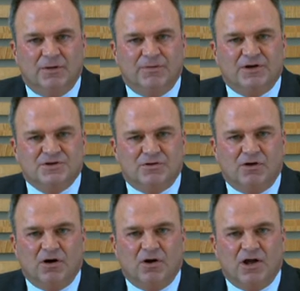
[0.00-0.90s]
Because there
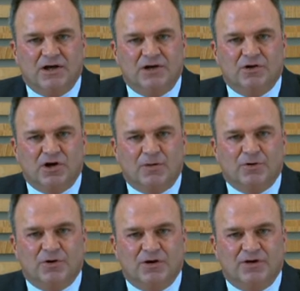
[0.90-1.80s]
aren't a lot of yield
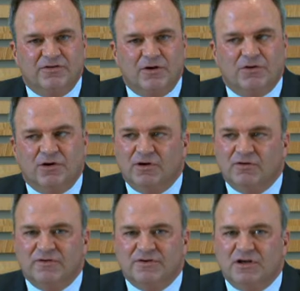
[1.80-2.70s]
opportunities out there in
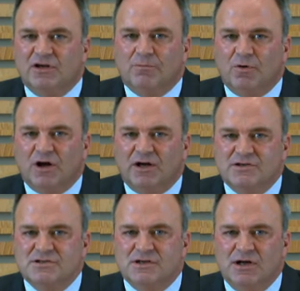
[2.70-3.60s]
the fixed income
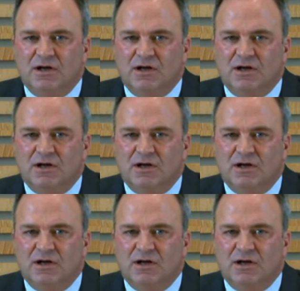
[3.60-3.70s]
markets,